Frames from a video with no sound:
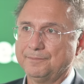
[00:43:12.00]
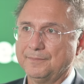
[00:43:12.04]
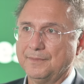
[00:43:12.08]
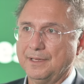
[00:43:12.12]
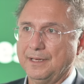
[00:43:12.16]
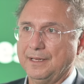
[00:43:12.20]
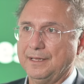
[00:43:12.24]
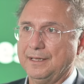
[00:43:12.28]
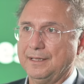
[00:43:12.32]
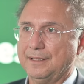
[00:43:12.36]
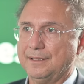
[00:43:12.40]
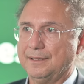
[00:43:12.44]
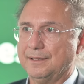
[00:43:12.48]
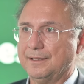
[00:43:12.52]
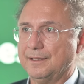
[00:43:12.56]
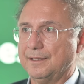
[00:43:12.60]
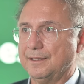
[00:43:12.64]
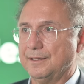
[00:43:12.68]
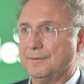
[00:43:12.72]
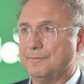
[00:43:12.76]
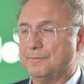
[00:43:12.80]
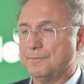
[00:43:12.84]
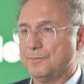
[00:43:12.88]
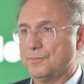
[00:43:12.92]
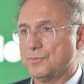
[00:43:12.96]
And
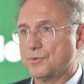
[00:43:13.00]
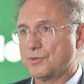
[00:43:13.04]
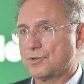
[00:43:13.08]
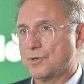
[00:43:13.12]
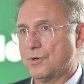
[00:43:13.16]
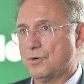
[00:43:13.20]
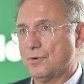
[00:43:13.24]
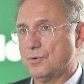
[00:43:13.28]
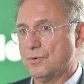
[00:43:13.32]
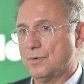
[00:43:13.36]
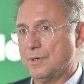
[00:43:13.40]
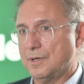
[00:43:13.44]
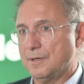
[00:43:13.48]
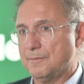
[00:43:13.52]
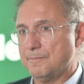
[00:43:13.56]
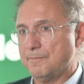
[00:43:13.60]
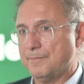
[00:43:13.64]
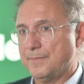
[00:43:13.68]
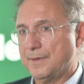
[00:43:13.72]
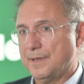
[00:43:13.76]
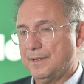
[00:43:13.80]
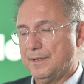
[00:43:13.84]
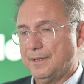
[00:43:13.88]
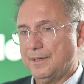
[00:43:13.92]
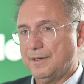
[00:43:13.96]

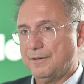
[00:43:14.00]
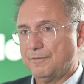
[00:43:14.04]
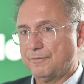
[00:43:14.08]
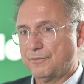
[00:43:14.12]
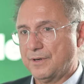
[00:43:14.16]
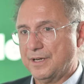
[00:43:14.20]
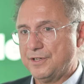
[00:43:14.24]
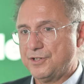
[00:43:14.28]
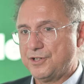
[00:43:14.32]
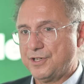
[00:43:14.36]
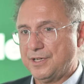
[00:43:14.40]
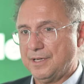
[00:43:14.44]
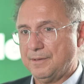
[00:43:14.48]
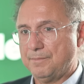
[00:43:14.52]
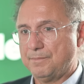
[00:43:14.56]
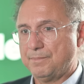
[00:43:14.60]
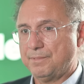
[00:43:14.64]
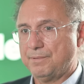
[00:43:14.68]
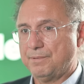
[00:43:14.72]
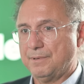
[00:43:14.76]
friendship,